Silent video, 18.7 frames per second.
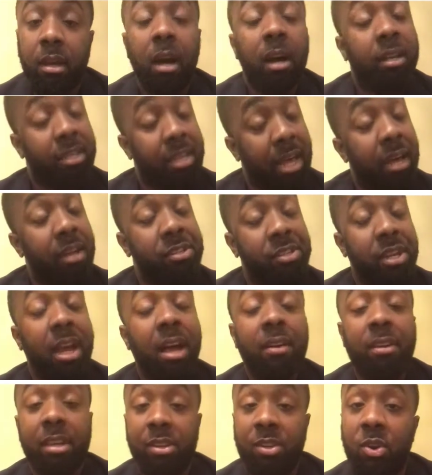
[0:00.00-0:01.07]
A
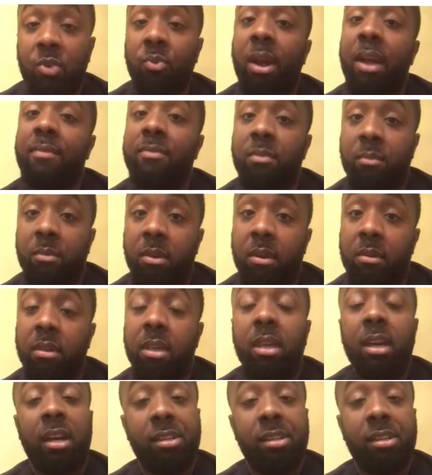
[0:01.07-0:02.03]
child can know right from wrong.